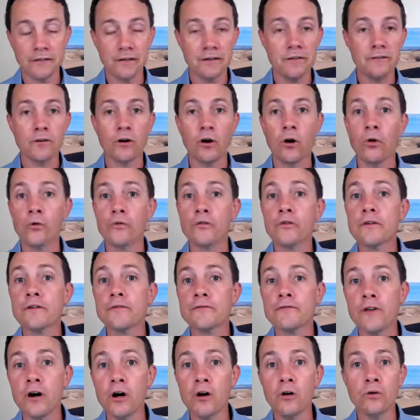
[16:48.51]
it's over the
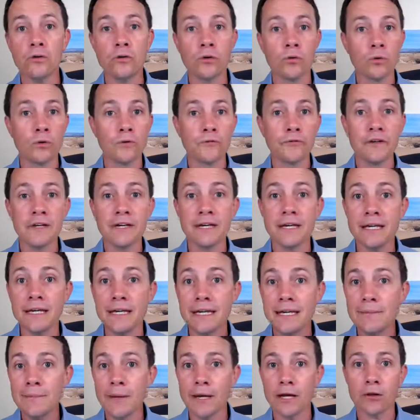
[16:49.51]
phone or via
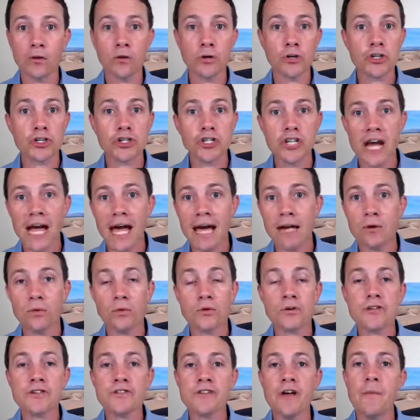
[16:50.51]
email or chat
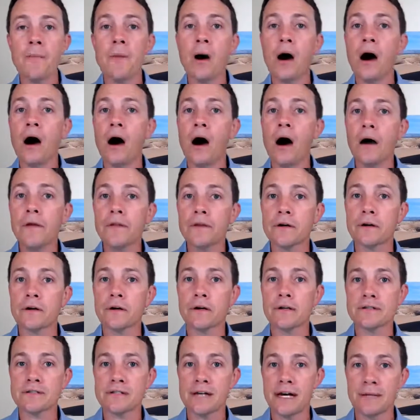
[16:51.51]
or some
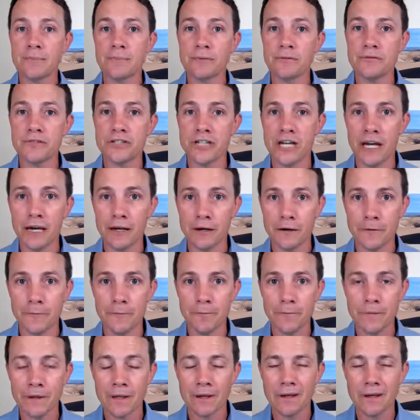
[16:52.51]
other type of channel.